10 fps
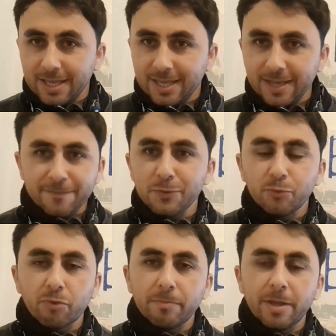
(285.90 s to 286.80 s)
If you
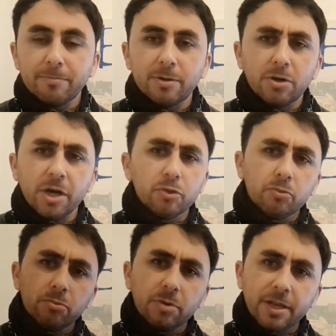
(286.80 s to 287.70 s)
remember,
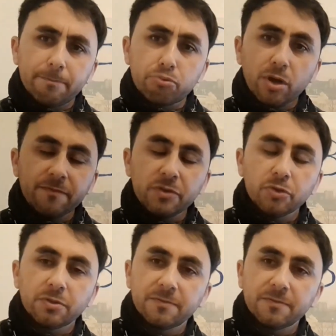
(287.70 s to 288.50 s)
in a previous